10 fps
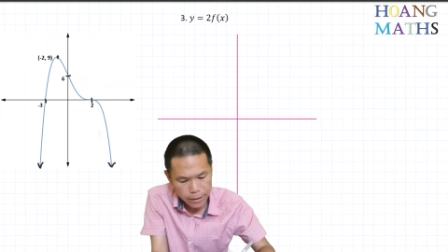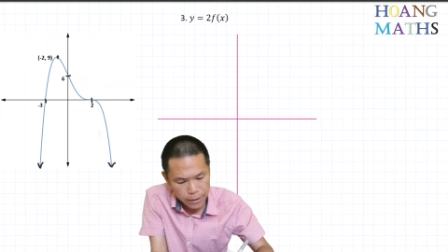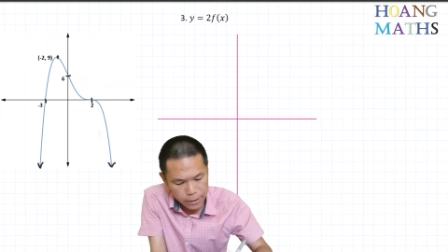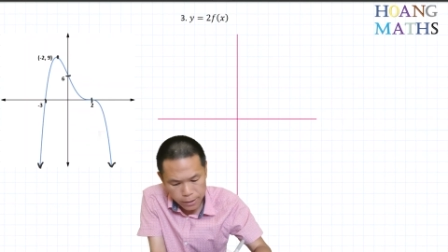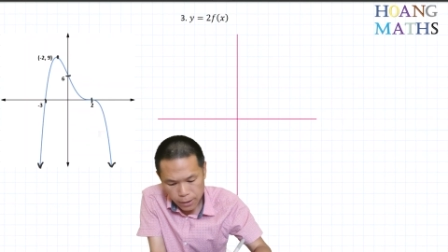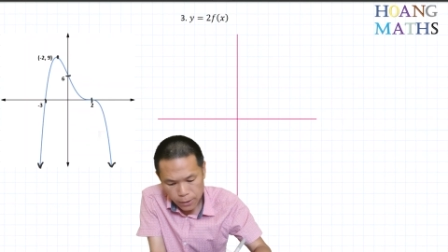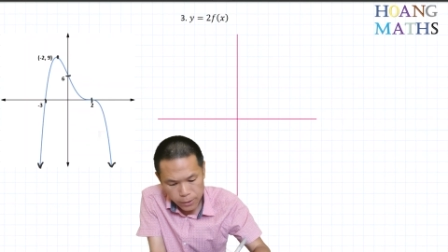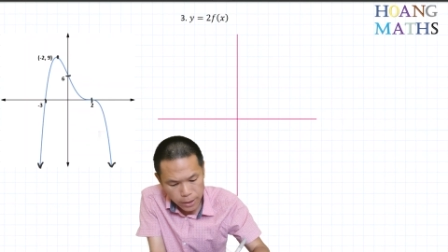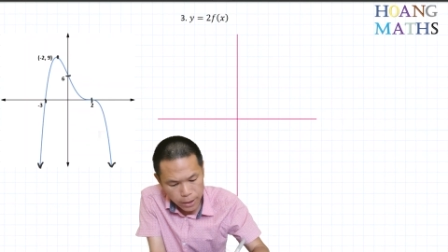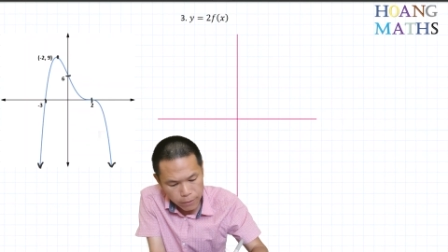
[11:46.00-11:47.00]
So
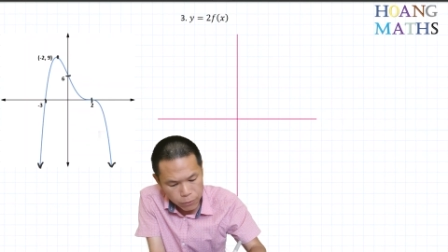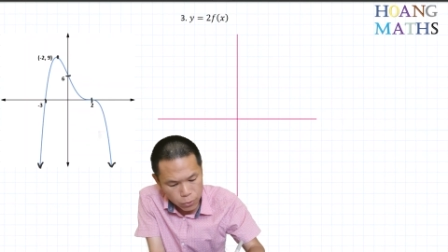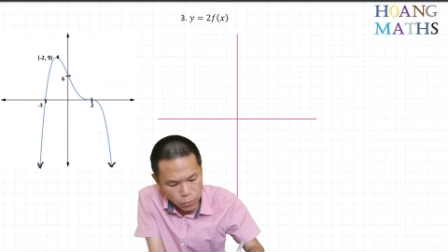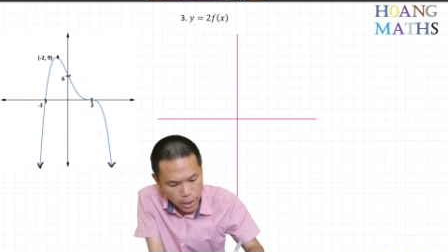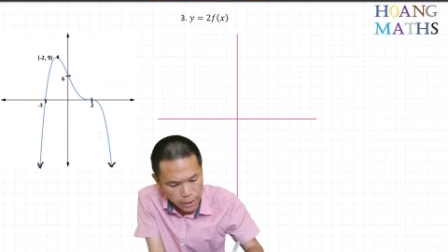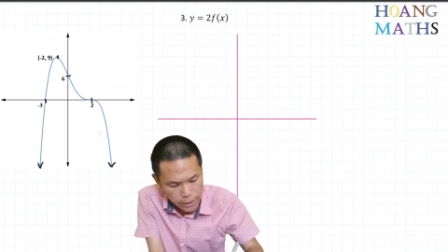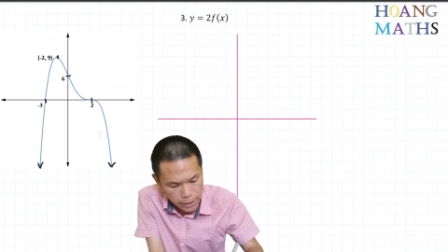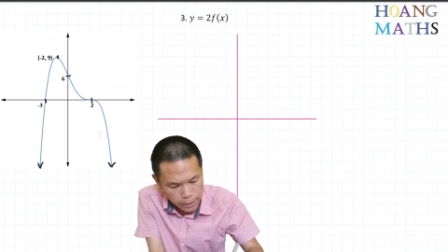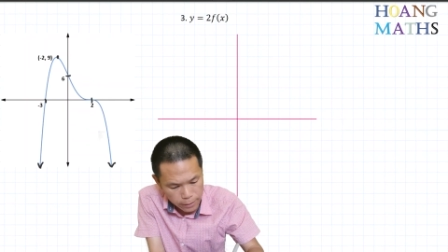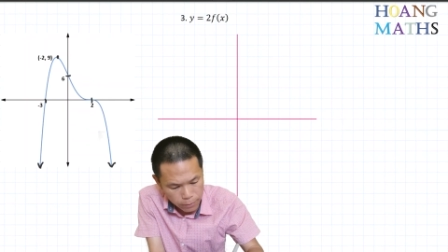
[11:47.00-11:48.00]
negative 2,
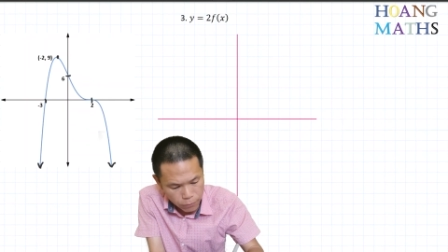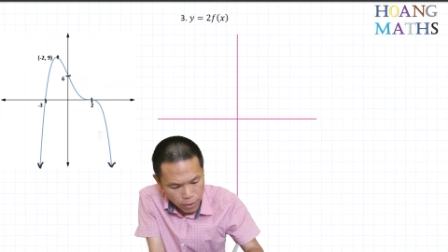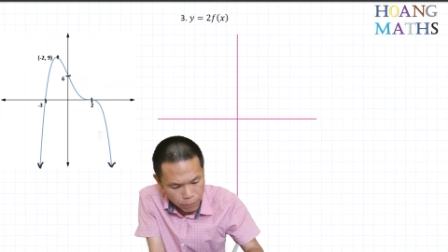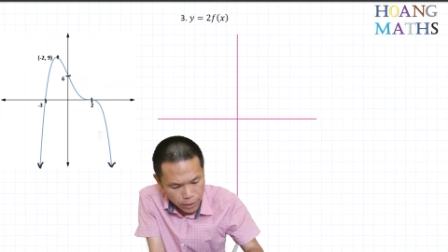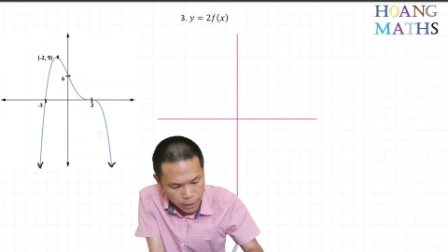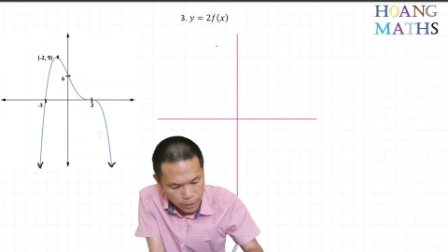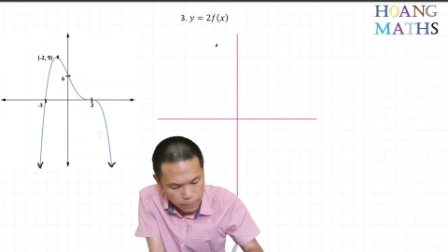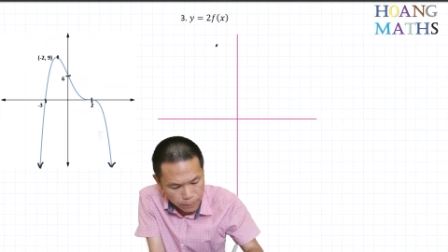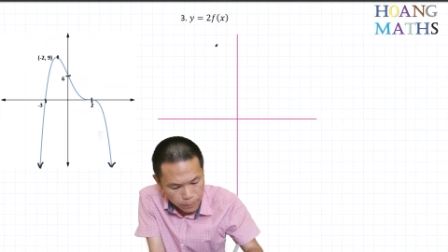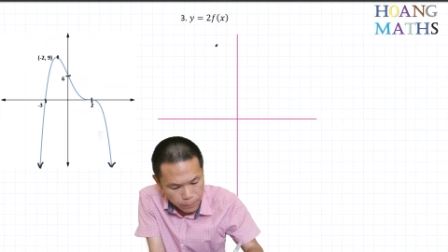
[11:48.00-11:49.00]
18, roughly here.
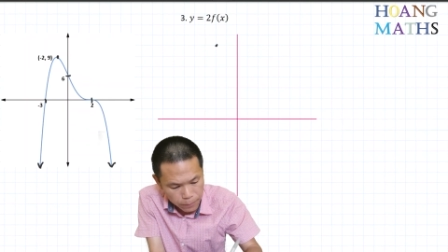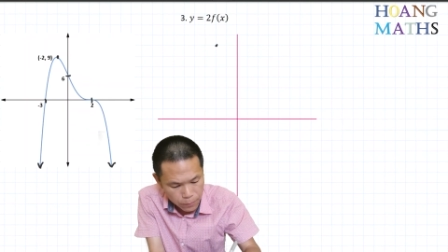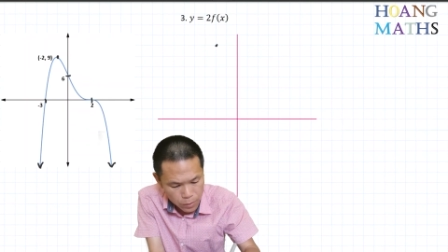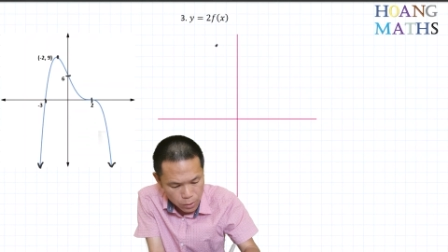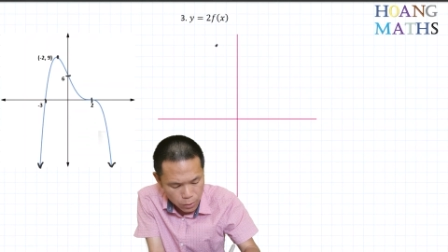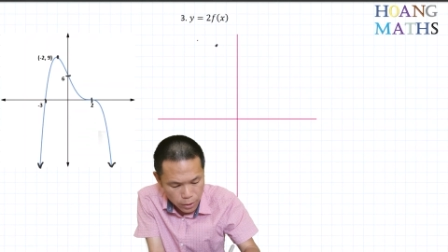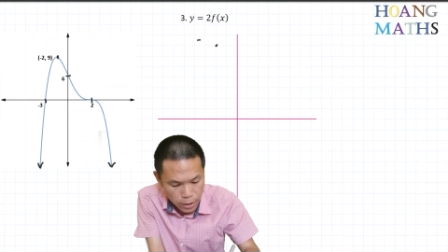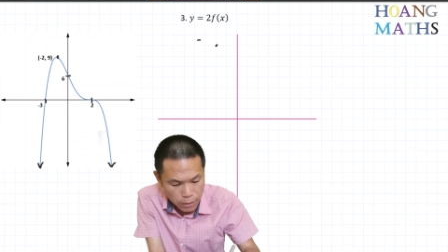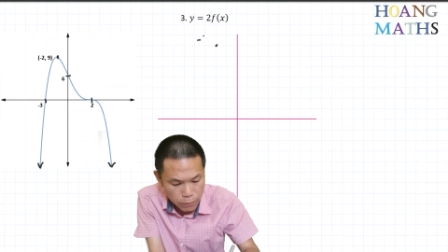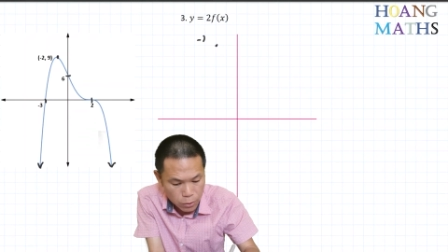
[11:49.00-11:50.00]
So
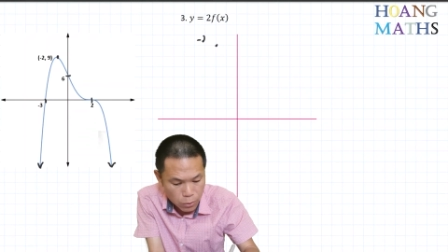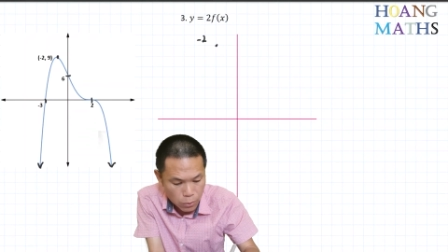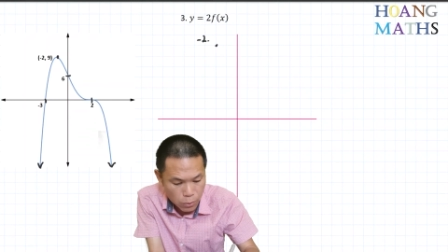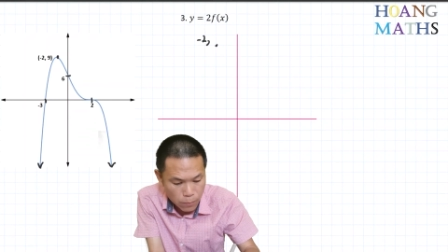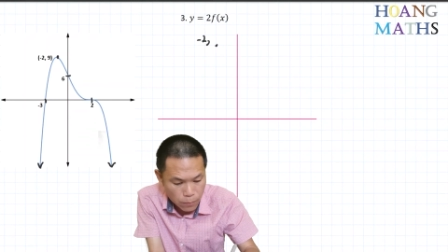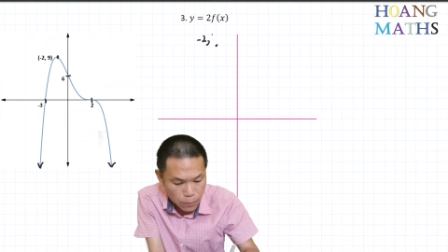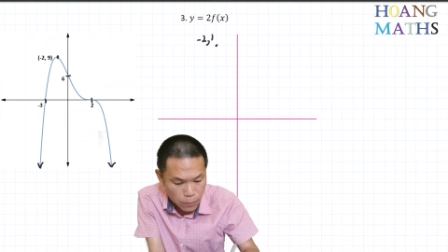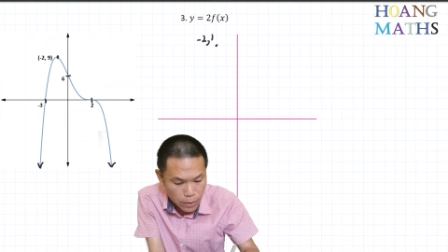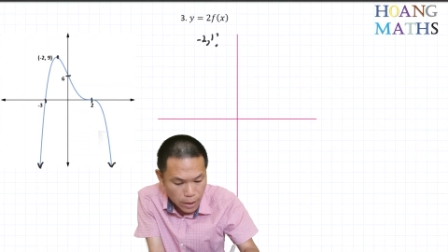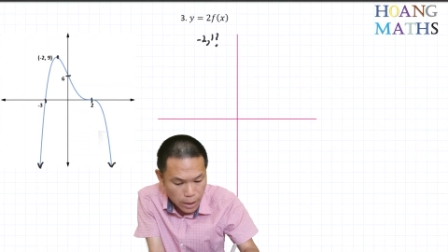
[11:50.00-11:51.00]
negative 2,
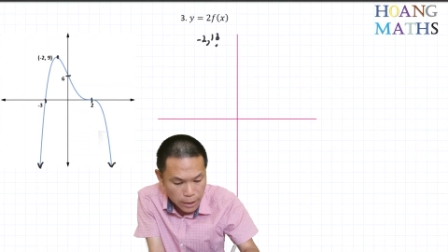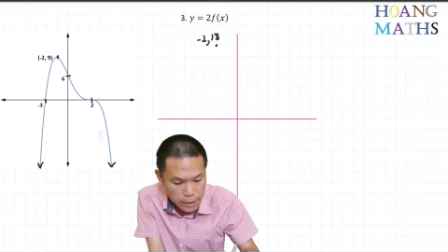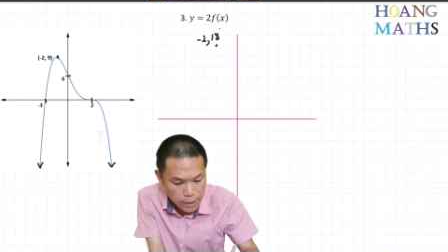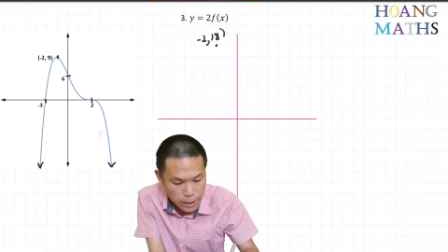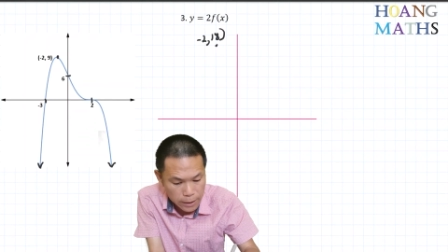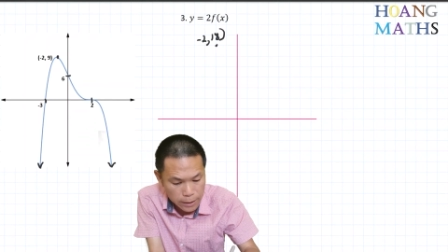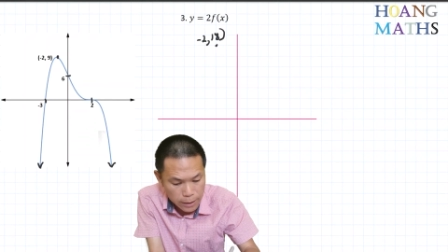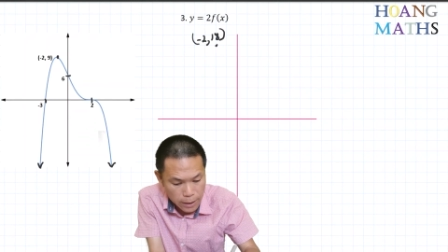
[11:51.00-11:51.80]
18.